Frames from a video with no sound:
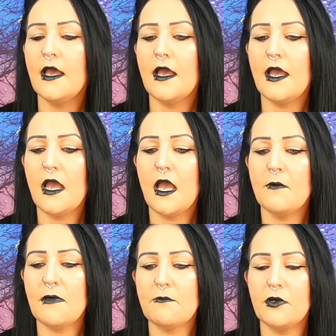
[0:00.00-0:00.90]

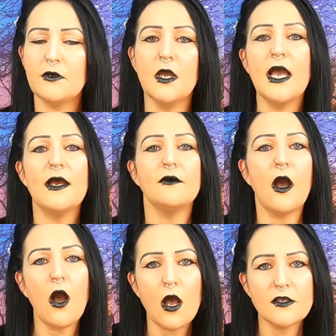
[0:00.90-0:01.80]
But
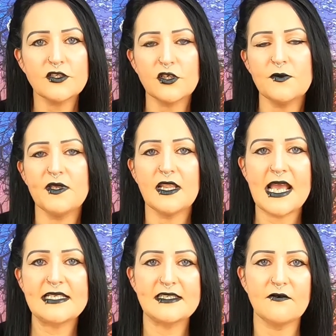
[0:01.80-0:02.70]
hauls are going to be
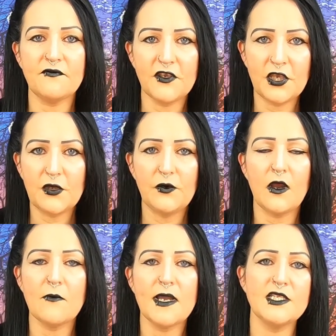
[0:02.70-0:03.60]
less and few
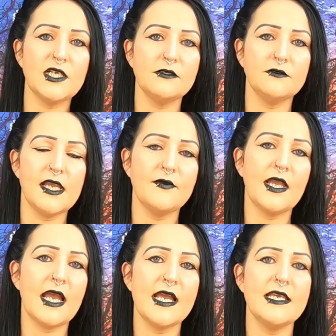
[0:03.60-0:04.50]
on my channel now,
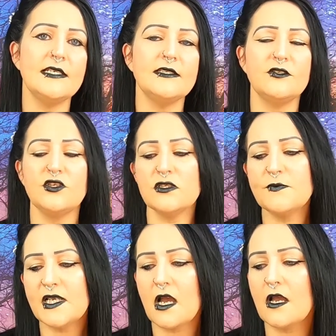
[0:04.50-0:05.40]
guys,
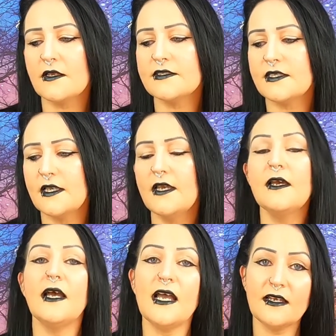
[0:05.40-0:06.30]
just because,
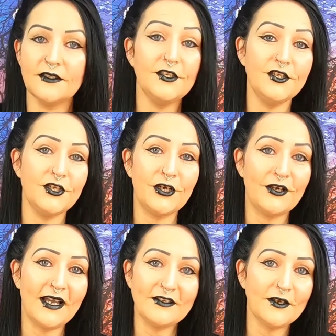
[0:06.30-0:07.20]
you
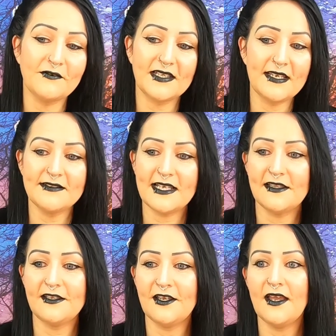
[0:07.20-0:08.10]
know, I don't have to keep
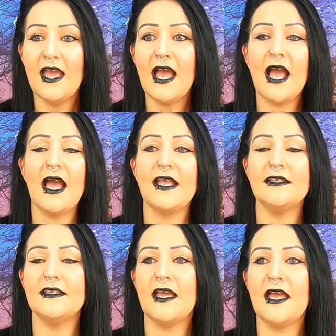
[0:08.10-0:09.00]
telling you.
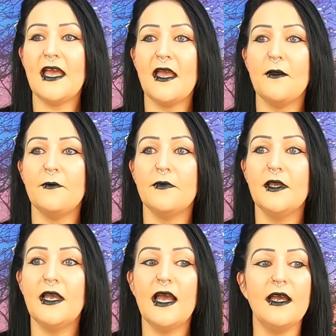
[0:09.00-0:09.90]
And
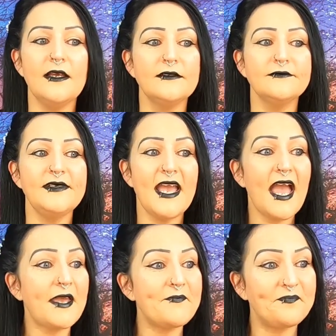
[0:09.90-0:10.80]

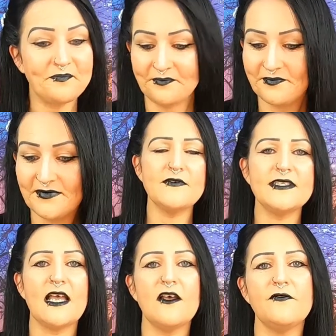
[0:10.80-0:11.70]
yeah, take care of
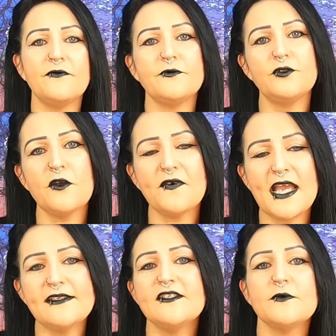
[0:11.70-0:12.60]
yourself. Don't
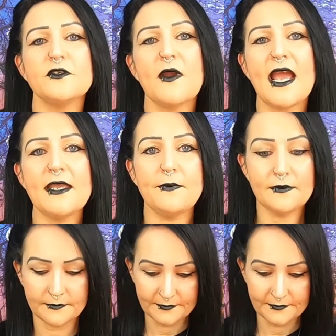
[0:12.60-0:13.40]
forget to subscribe.